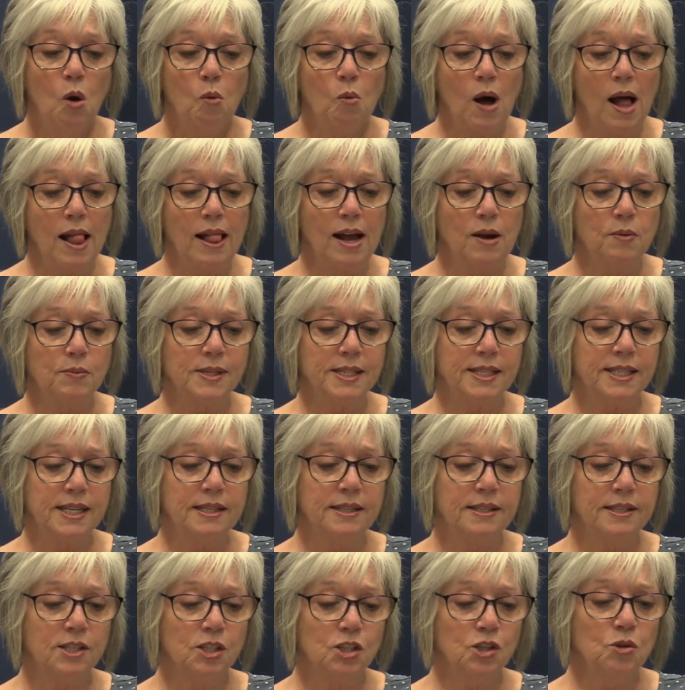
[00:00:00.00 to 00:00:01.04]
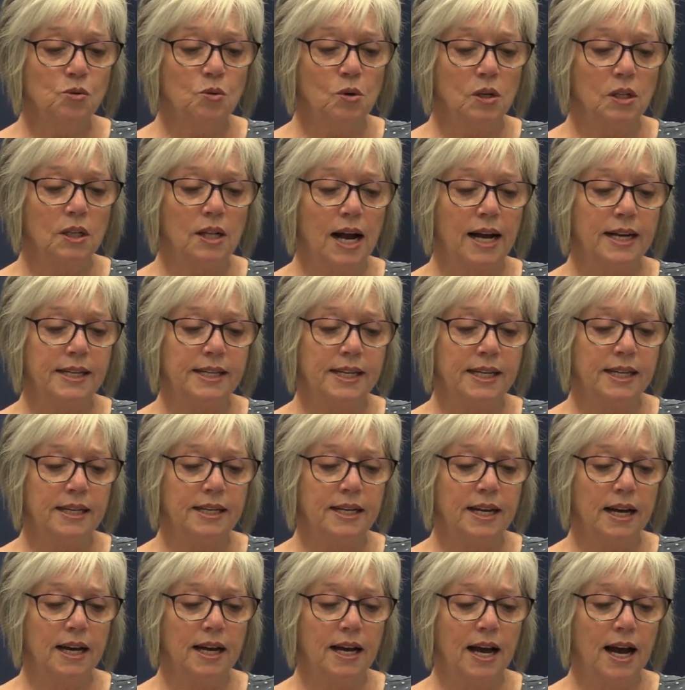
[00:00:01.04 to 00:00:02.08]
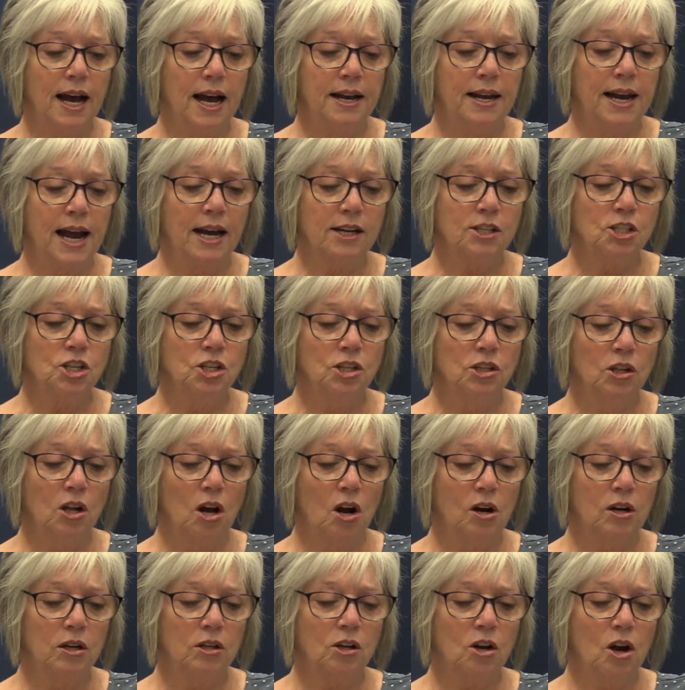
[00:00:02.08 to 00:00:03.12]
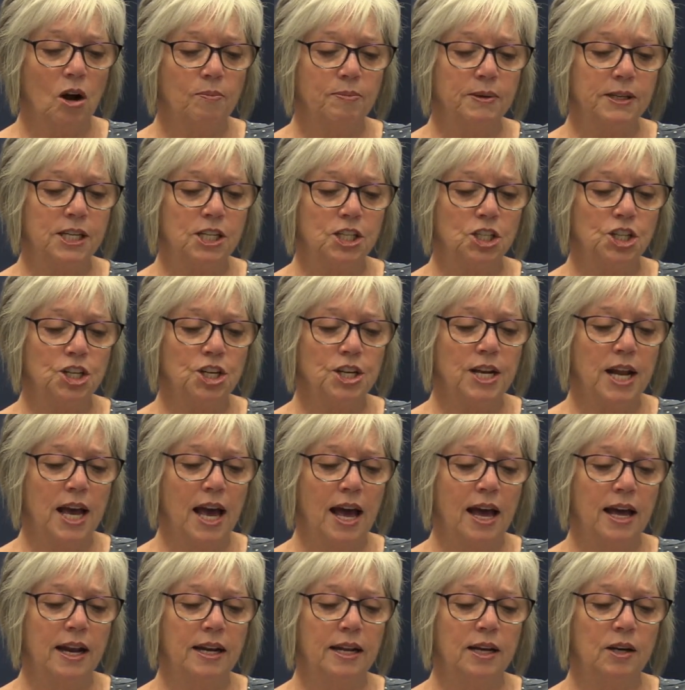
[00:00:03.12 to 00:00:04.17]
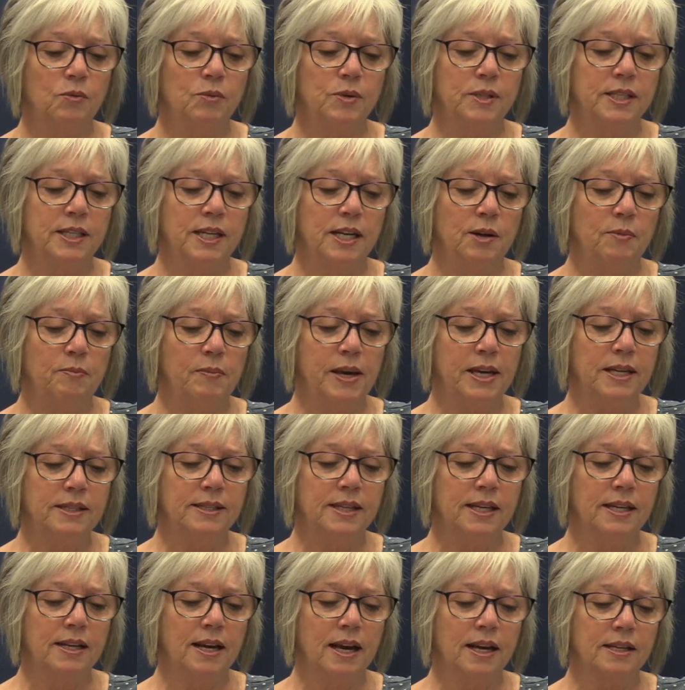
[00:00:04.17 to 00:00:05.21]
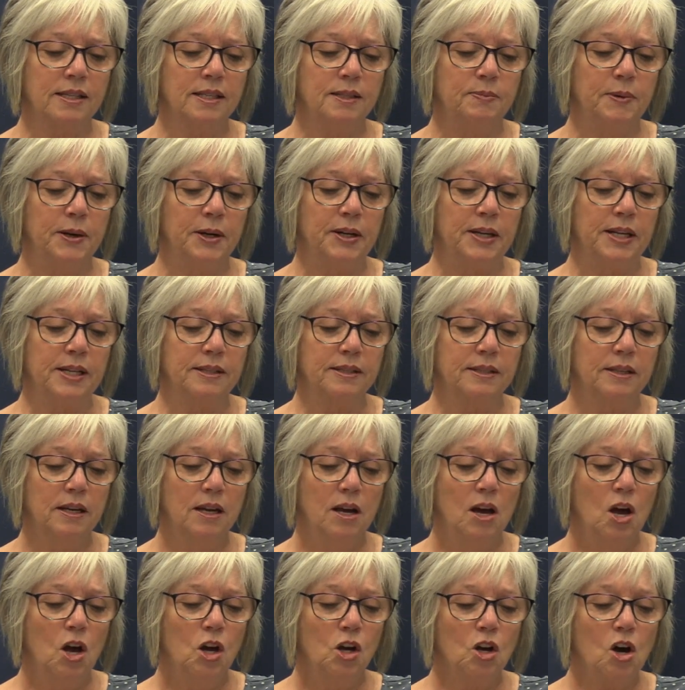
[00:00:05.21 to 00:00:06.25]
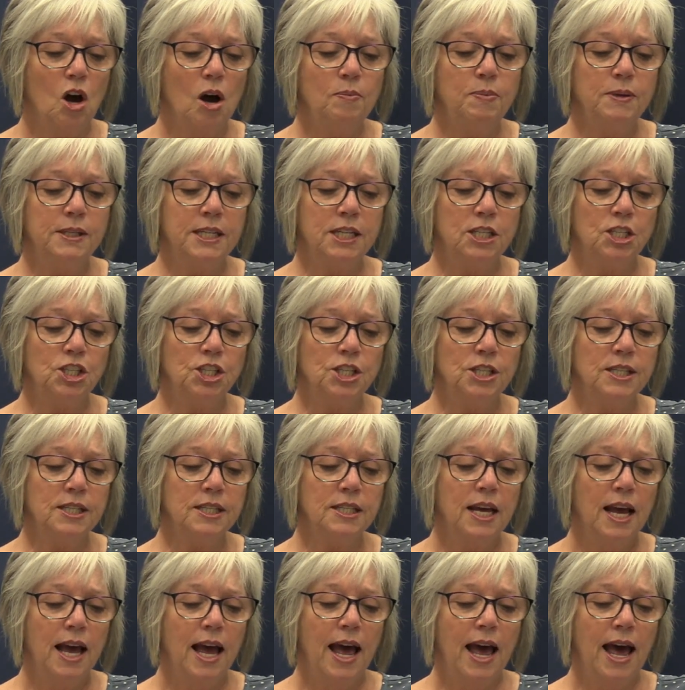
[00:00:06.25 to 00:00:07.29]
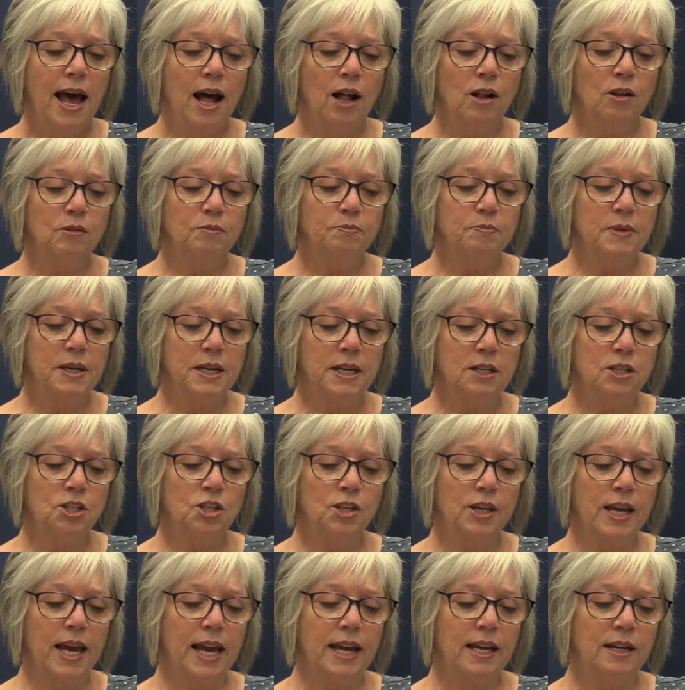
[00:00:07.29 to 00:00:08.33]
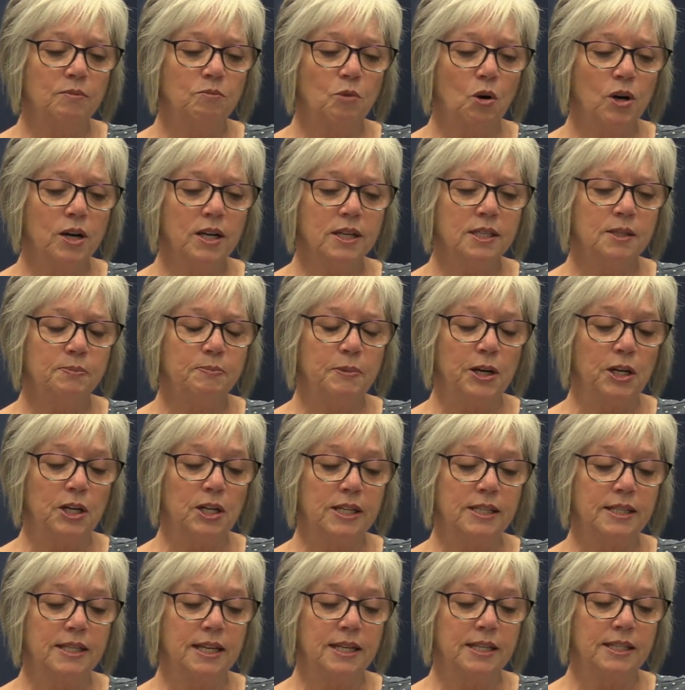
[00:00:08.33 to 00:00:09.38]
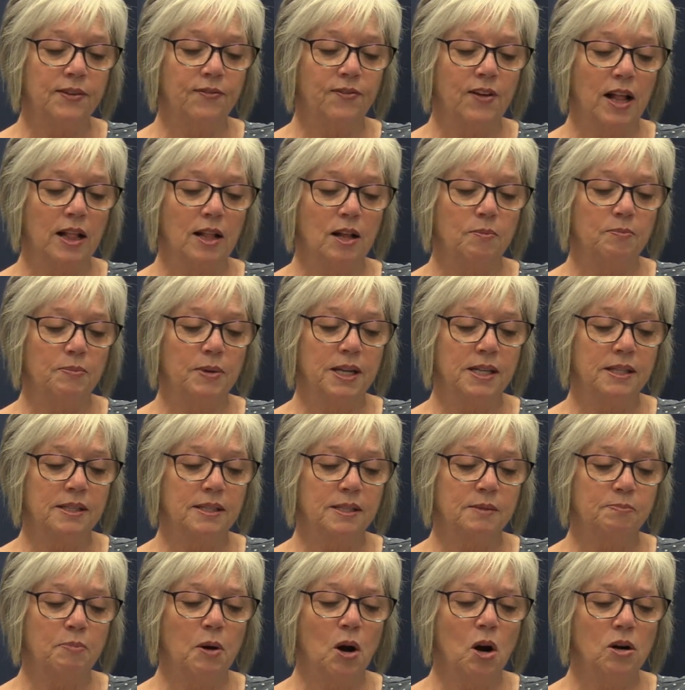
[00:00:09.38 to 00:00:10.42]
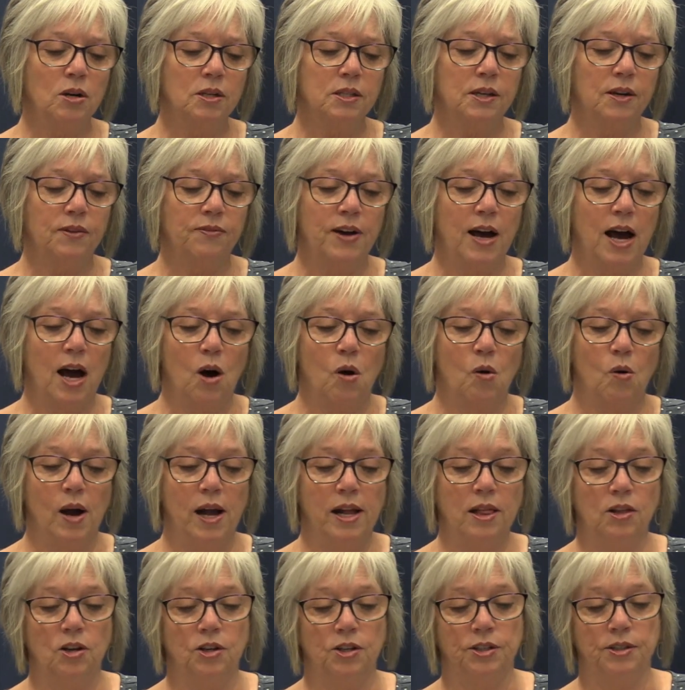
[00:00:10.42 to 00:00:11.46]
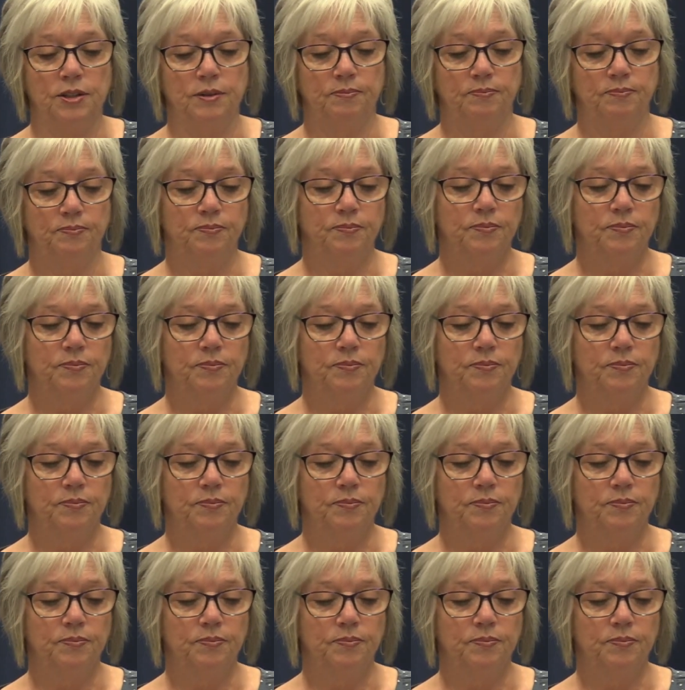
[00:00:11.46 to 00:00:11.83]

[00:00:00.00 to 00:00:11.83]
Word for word: While I was in school, I did a national art competition and it was an amazing experience. Competitions help me to gain more experience and develop. It's part of how I learn.